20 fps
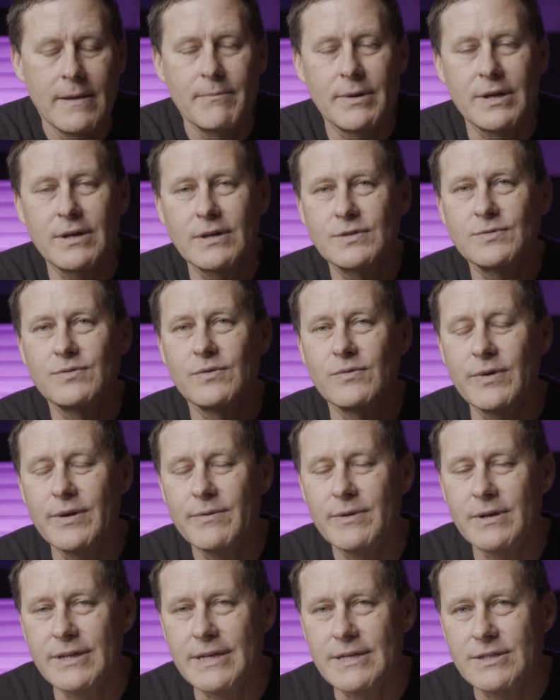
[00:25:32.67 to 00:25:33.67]
Because when we
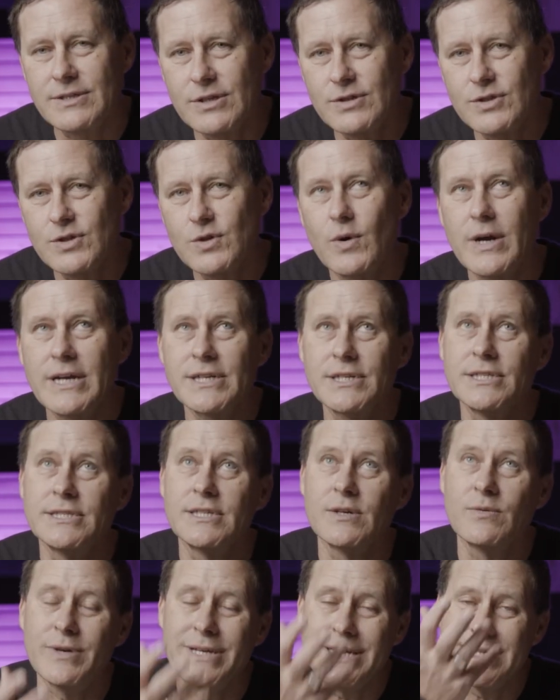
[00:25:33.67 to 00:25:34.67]
release those questions
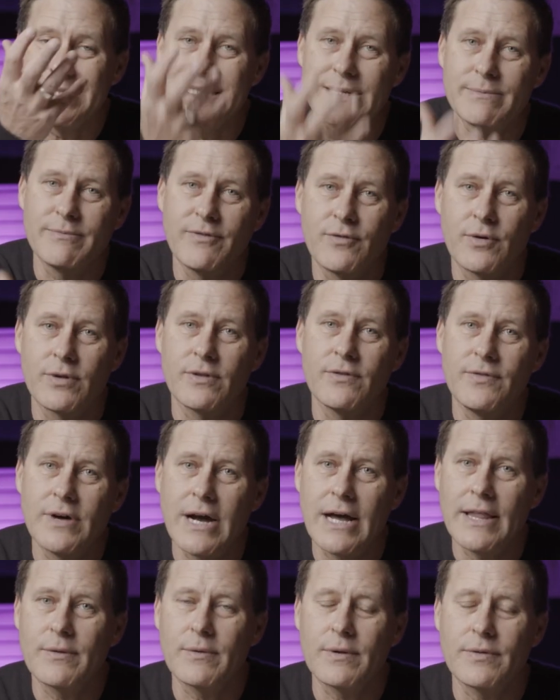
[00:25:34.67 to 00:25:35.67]
and we can sit before the
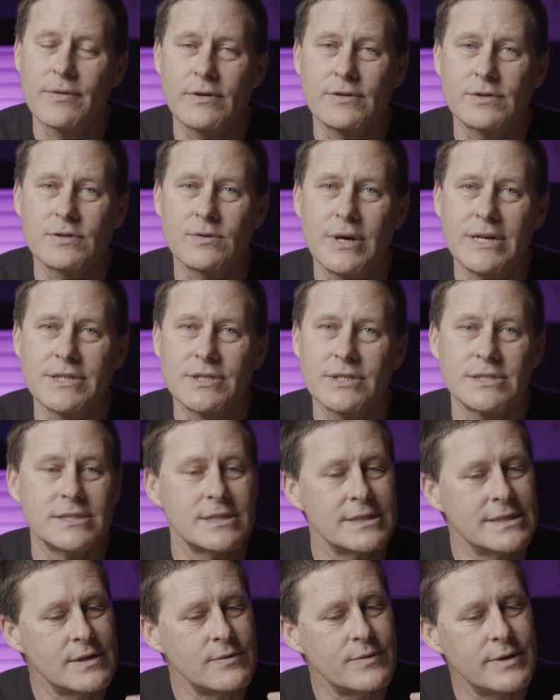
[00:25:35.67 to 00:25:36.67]
Father with those questions,
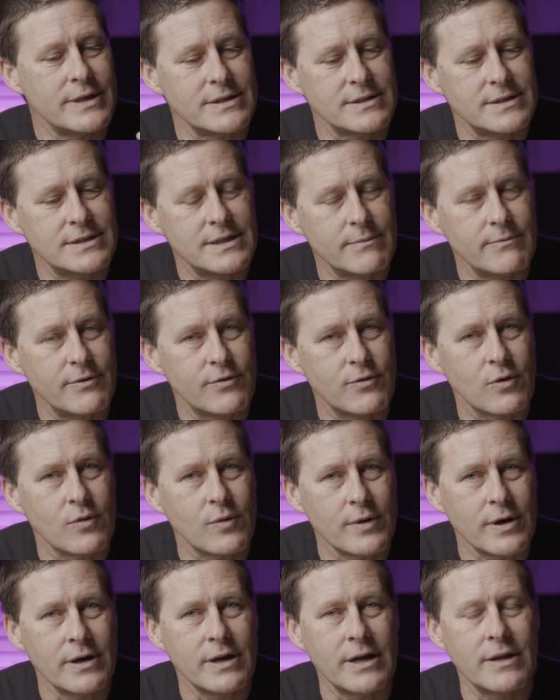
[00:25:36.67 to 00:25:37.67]
and then we can sit before
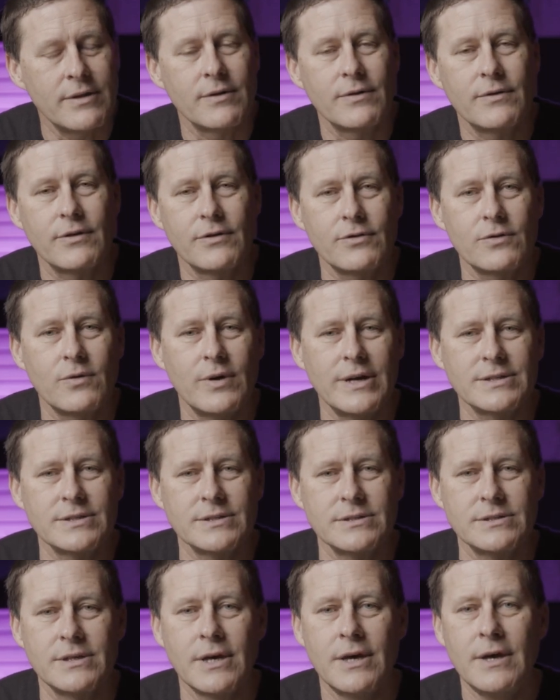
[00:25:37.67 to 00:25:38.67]
one another with those
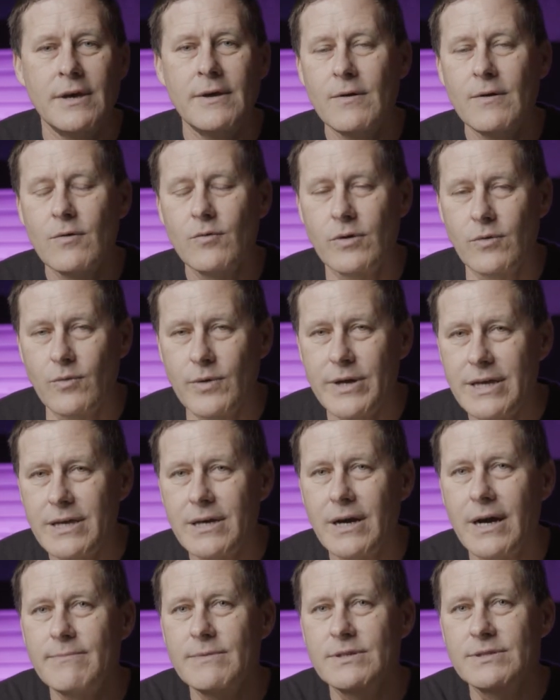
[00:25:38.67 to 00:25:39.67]
questions, when we
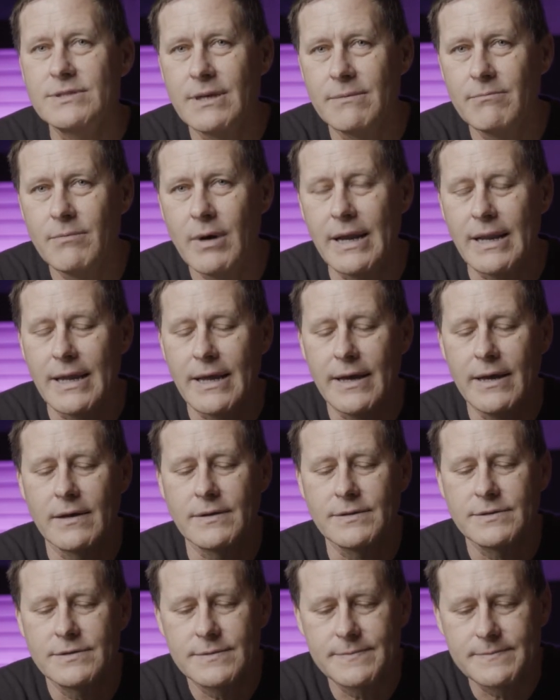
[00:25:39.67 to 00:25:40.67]
come to somebody
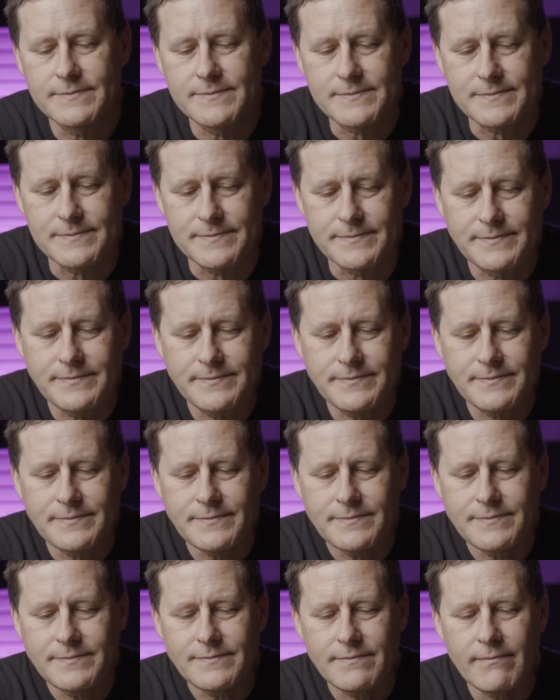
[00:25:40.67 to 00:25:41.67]
else,
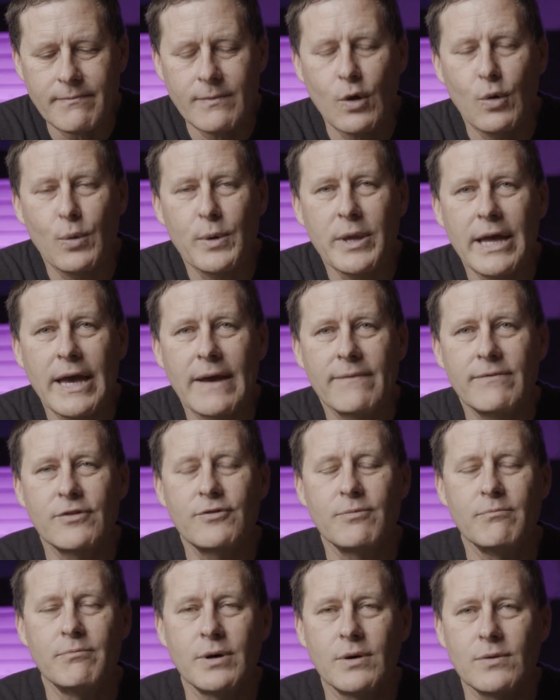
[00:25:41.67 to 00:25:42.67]
we have
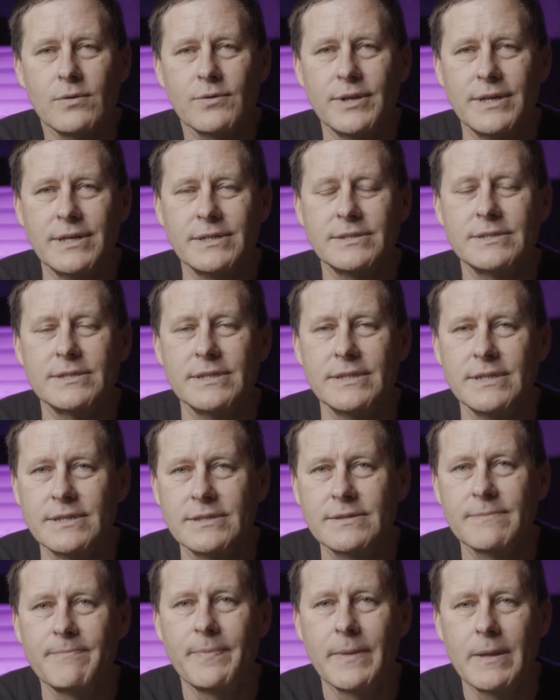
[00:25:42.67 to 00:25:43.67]
this boldness and
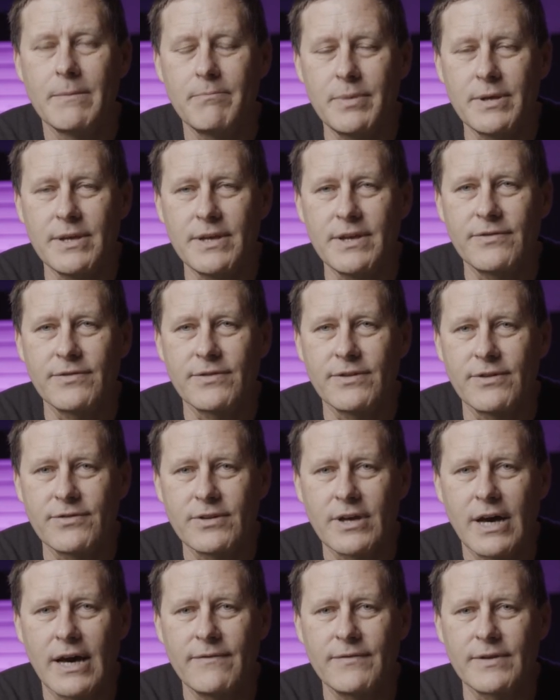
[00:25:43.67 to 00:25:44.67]
this peace and this
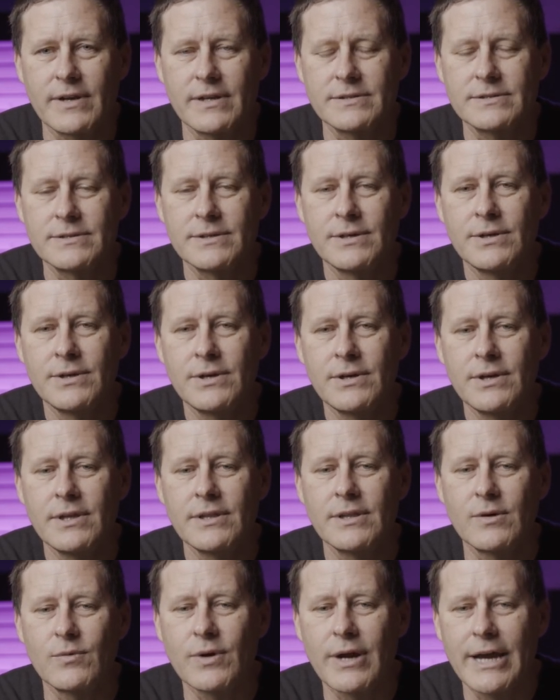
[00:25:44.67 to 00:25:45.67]
confidence
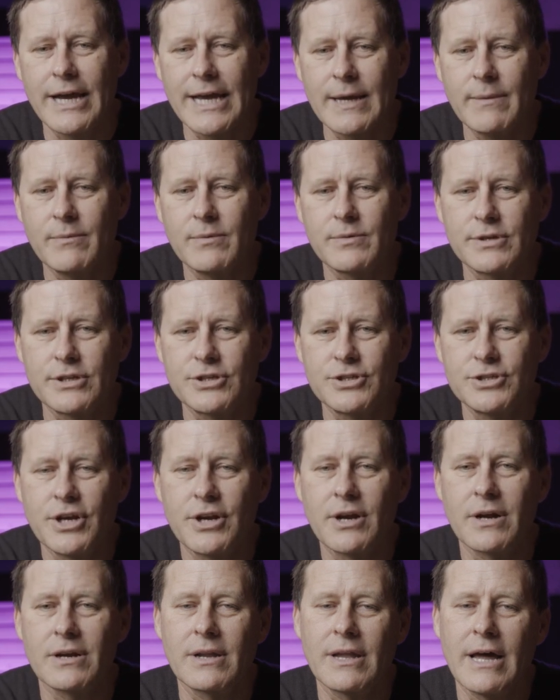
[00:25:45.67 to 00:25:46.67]
that we're able to
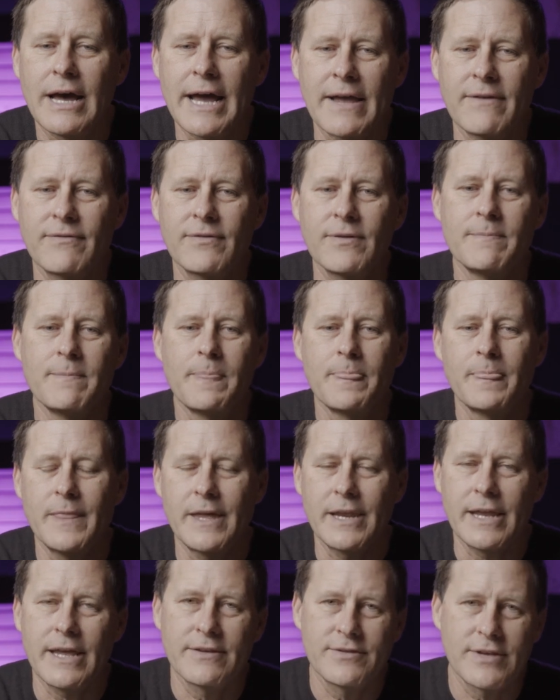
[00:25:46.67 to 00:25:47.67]
share a life
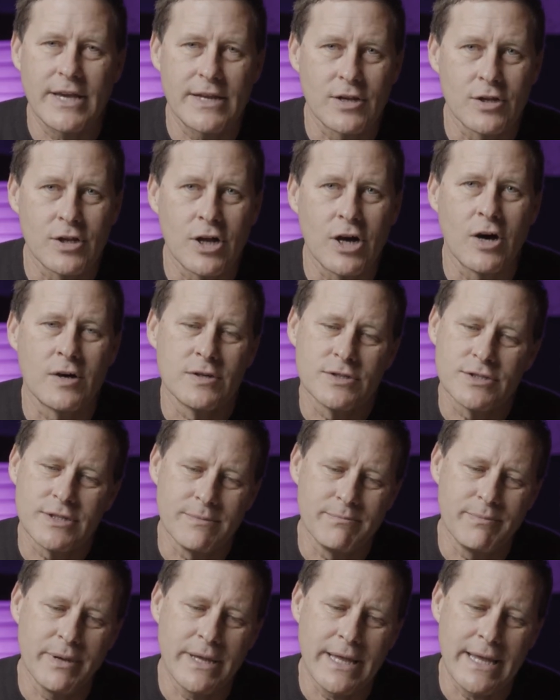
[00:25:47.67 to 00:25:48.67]
that has had loss
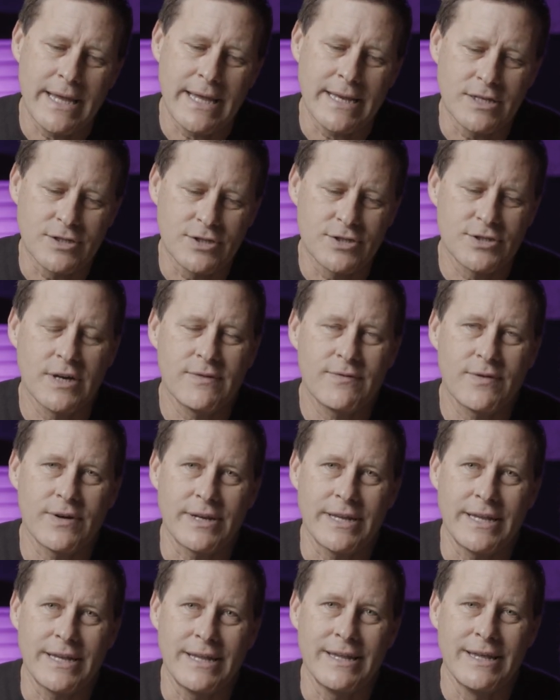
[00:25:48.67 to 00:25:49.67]
and pain and
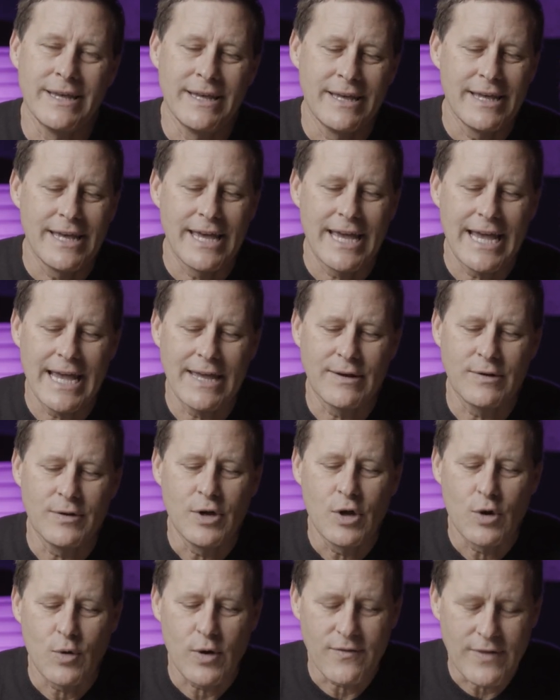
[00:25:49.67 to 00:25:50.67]
suffering in it, and
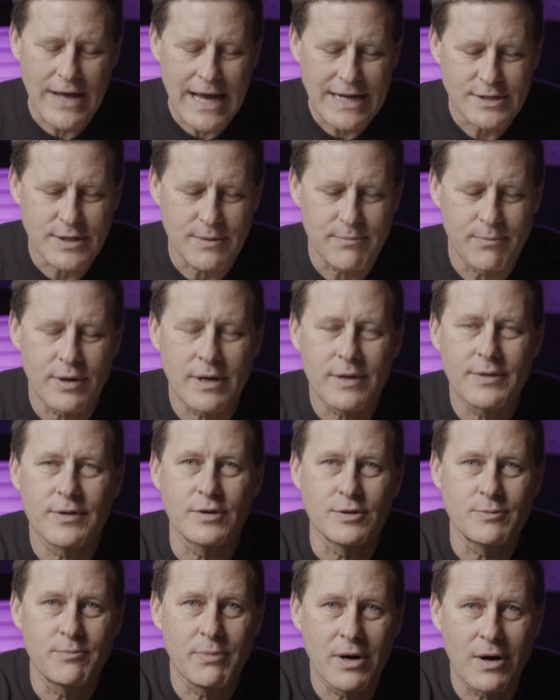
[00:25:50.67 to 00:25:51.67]
we've actually brought
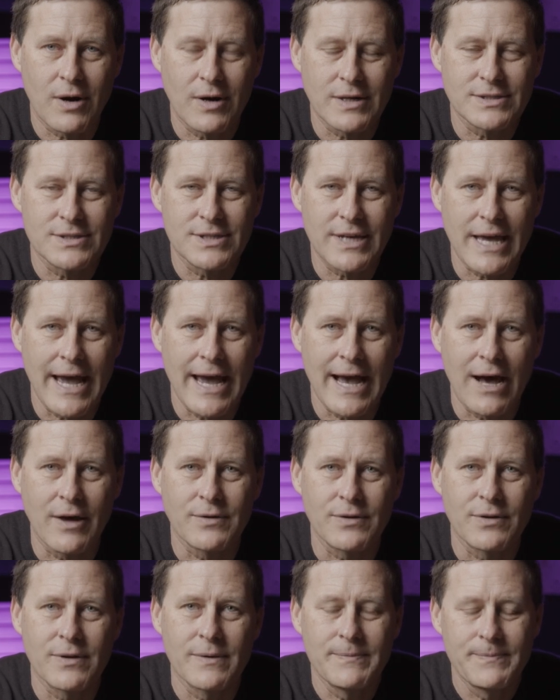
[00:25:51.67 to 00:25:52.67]
those parts
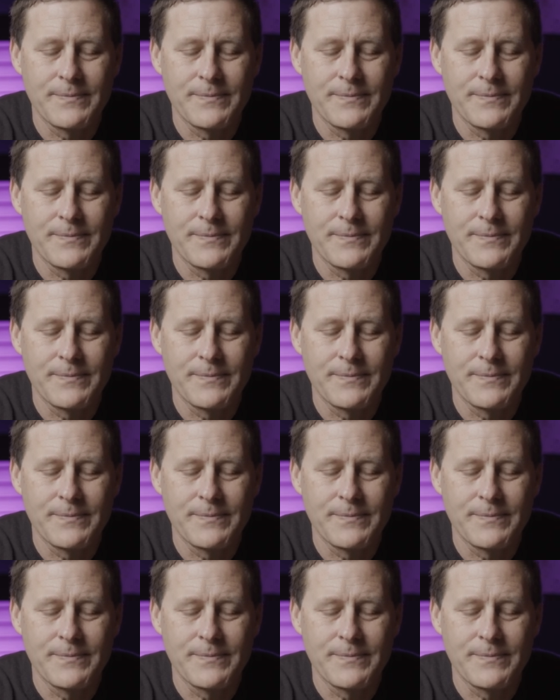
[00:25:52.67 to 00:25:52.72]
out